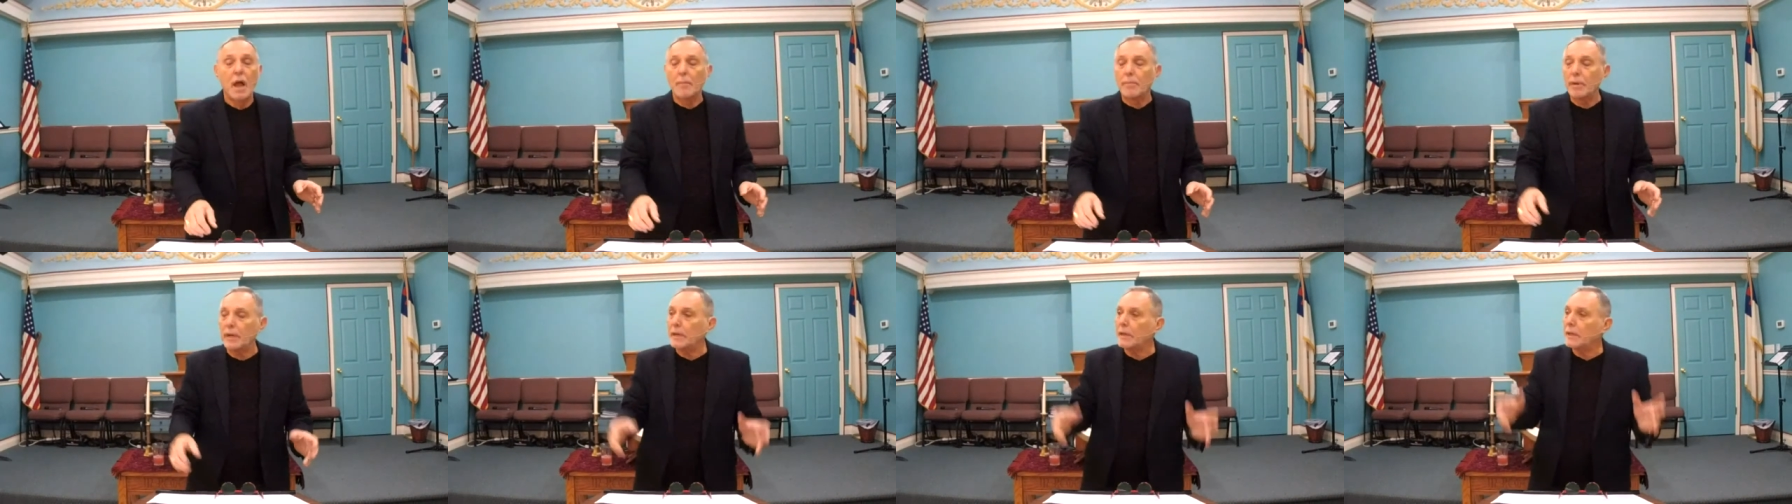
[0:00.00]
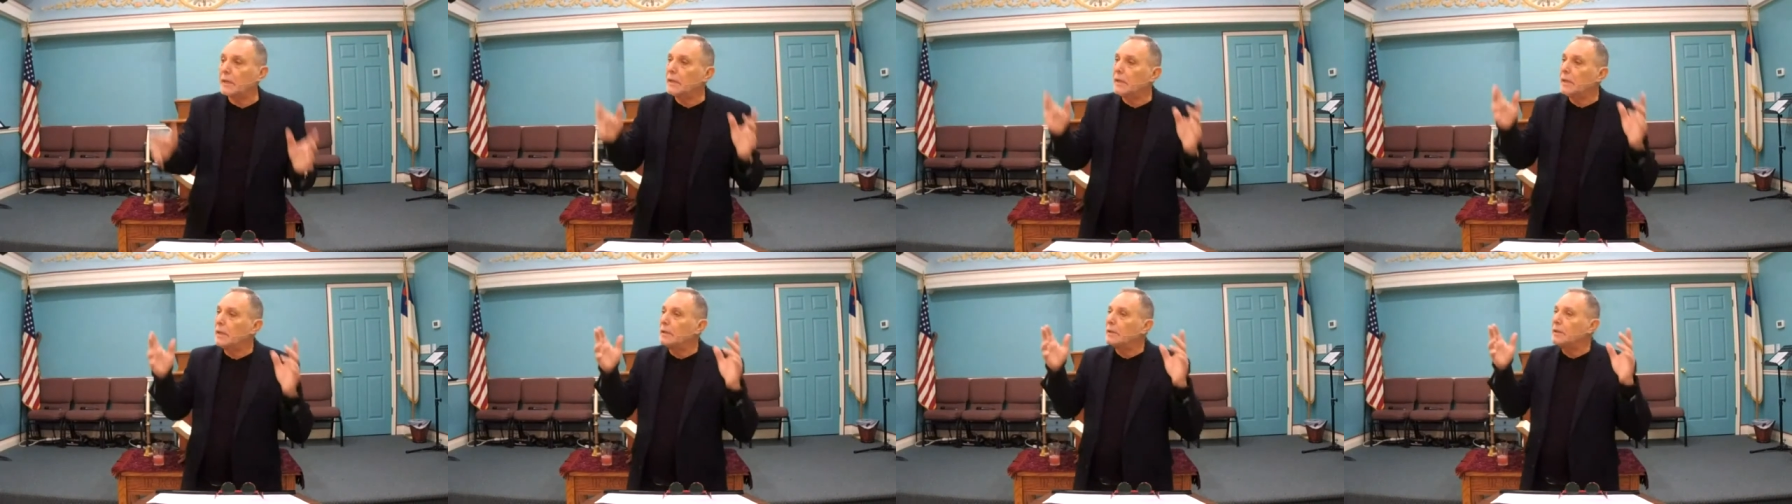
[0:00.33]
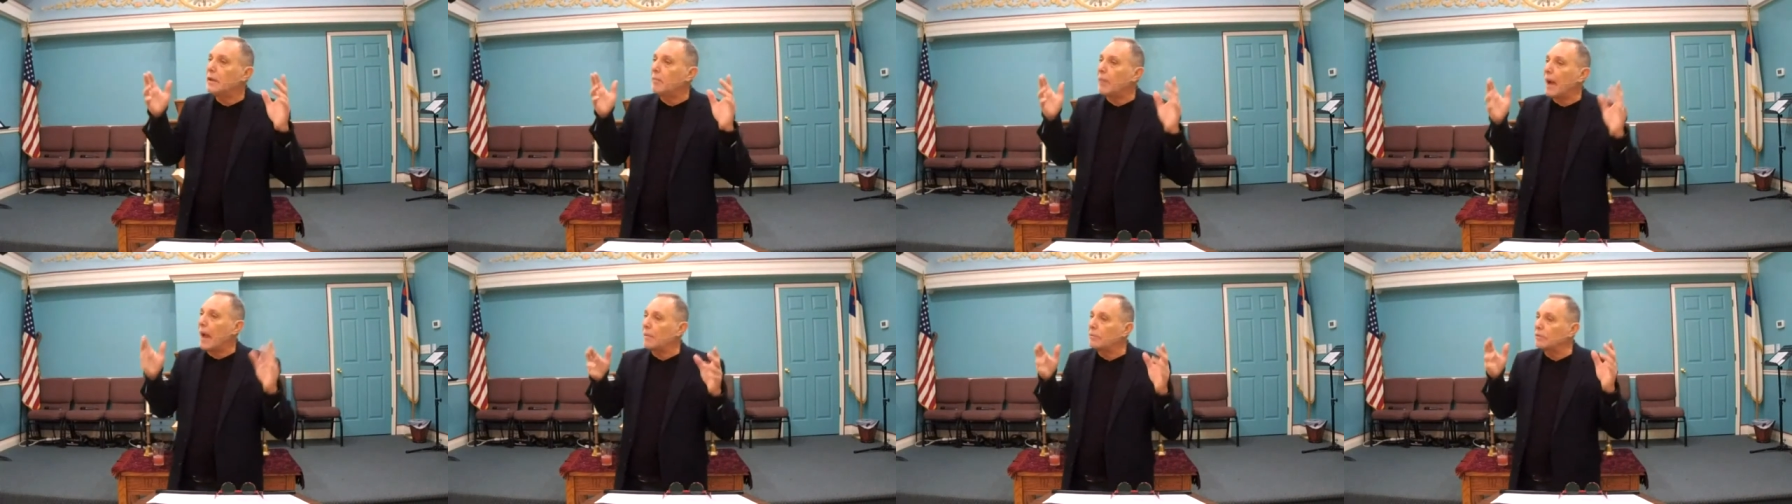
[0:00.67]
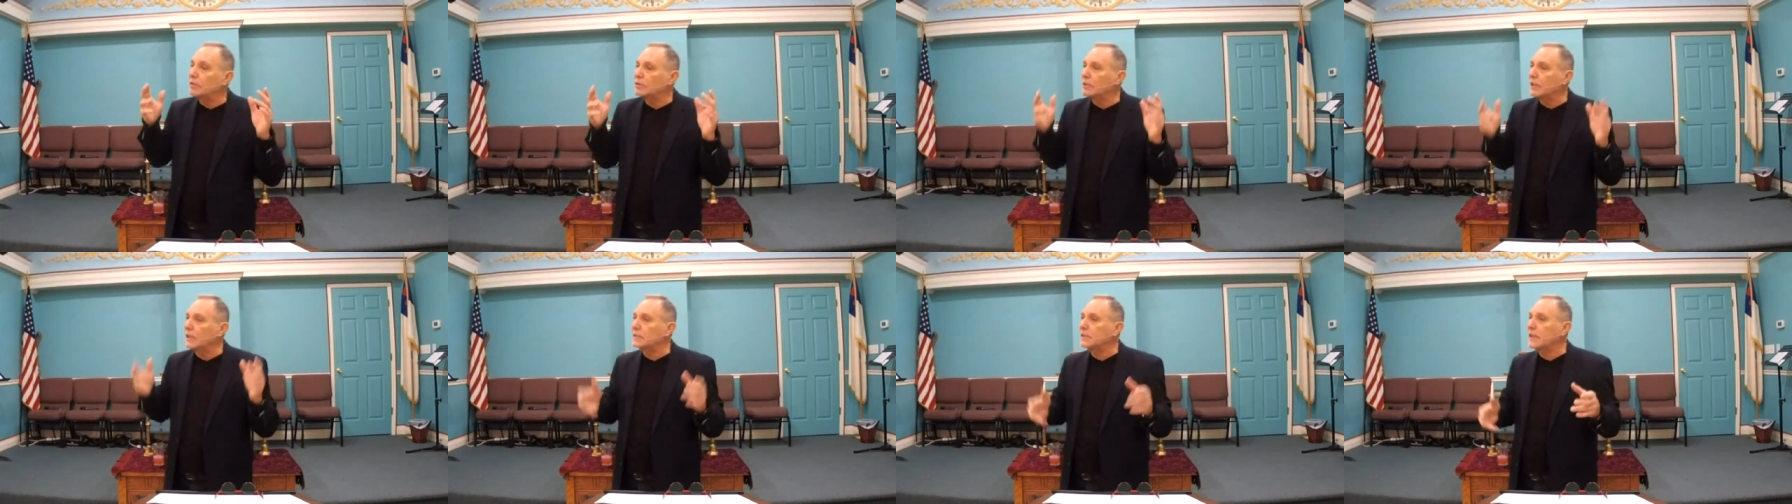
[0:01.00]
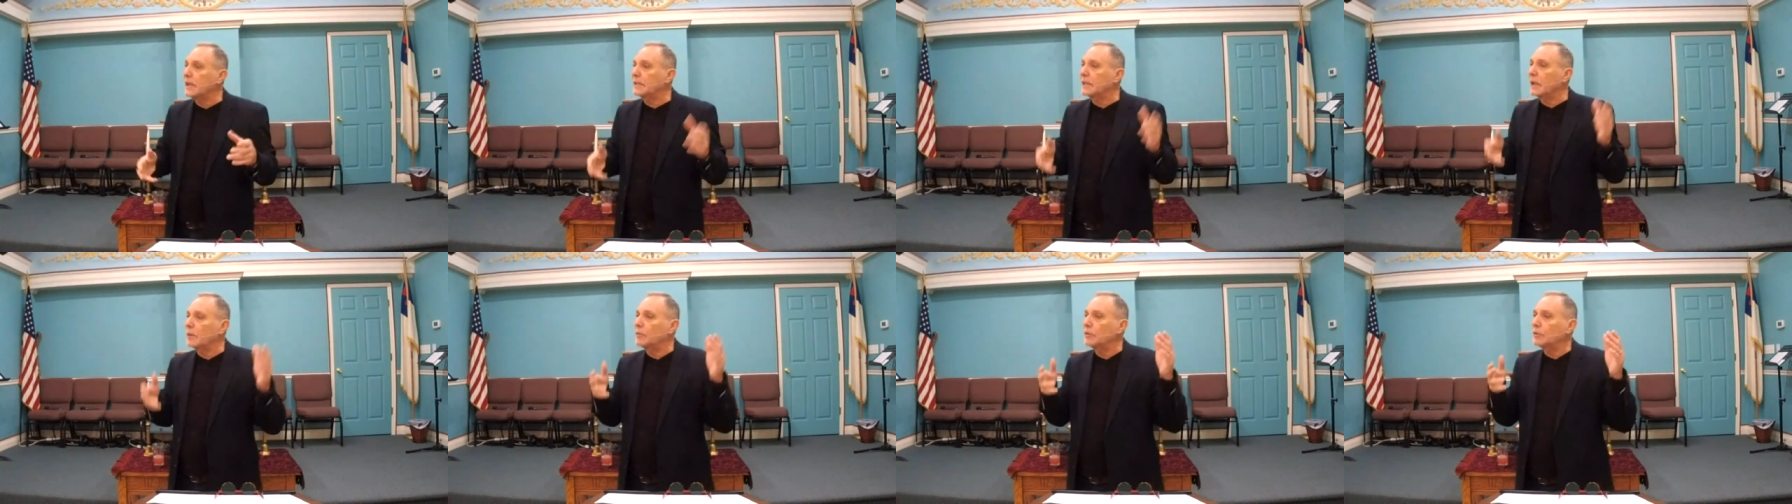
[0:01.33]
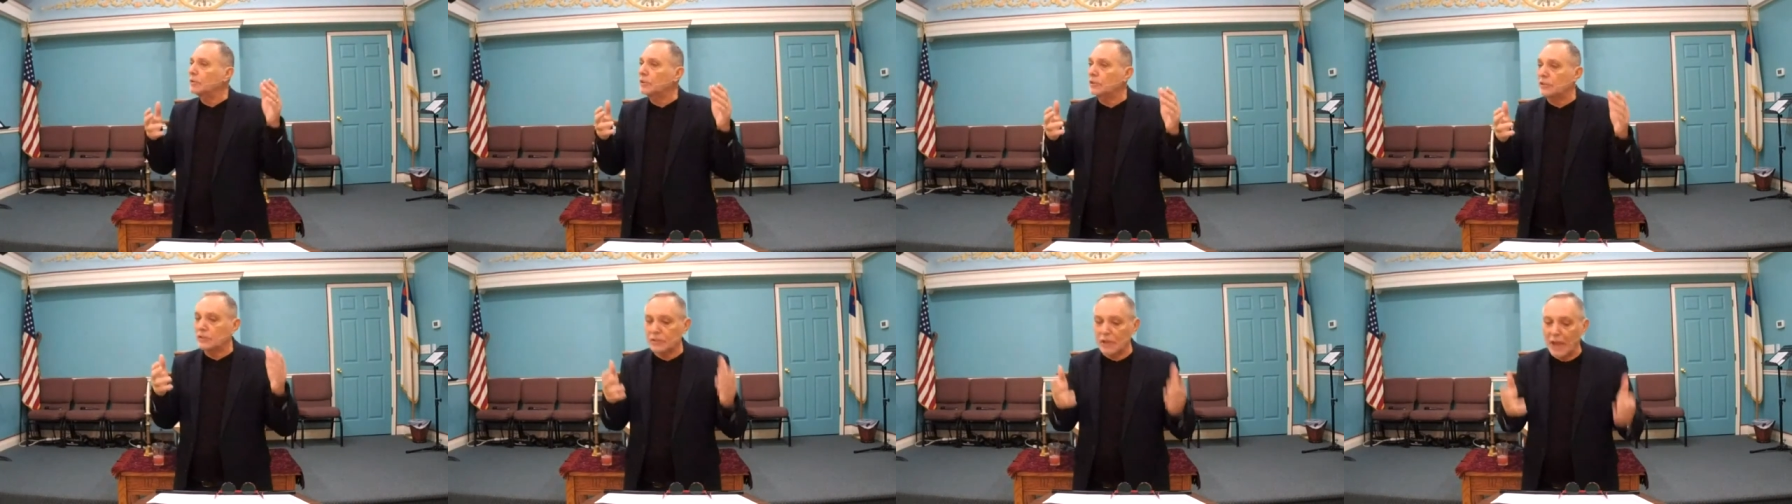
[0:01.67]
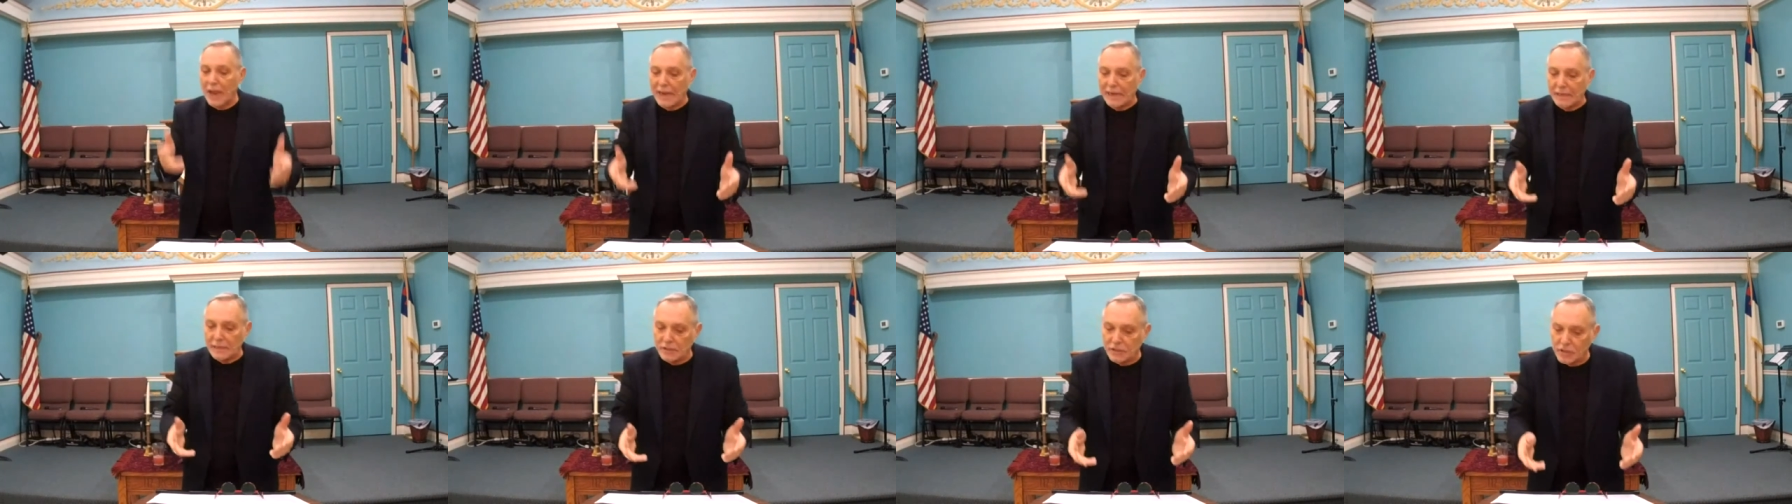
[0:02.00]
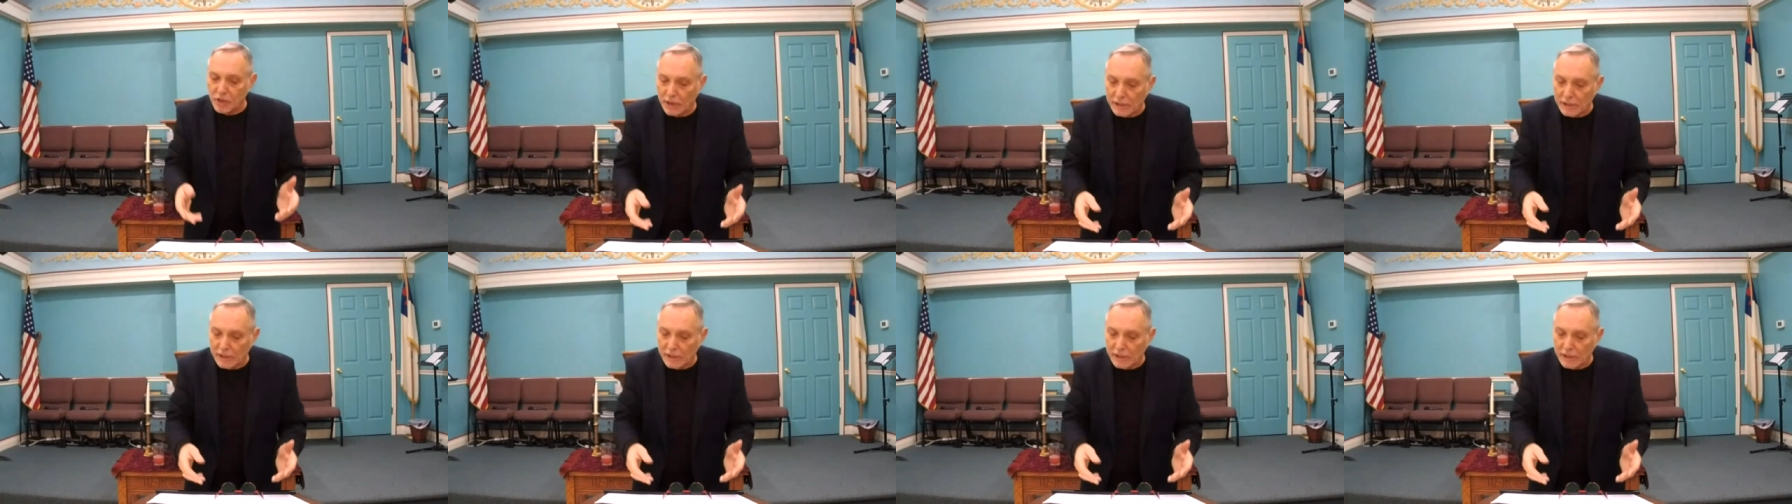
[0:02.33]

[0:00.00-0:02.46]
But the Bible says that there was a sign.